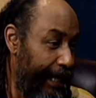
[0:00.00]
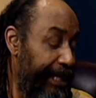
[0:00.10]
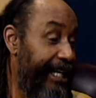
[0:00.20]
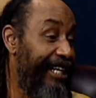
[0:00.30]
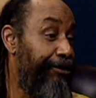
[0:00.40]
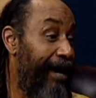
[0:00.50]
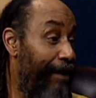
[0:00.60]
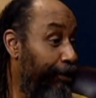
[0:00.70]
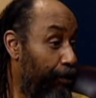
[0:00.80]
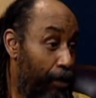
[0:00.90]
and then he
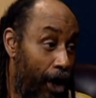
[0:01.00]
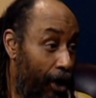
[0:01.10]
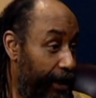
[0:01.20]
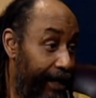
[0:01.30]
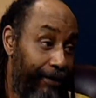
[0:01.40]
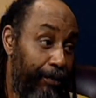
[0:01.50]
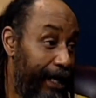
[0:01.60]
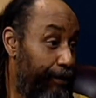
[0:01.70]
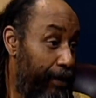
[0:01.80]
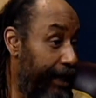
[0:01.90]
traveled the world, and everywhere
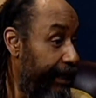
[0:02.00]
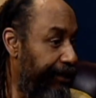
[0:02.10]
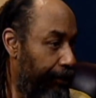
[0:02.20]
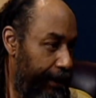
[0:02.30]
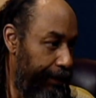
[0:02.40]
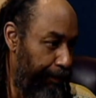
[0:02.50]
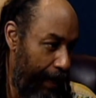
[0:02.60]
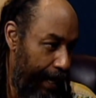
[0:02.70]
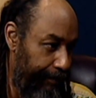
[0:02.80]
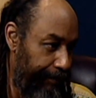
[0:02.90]
he went, he saw these
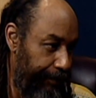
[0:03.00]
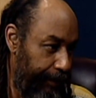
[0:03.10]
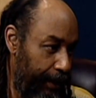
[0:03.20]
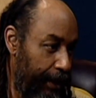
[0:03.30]
problems.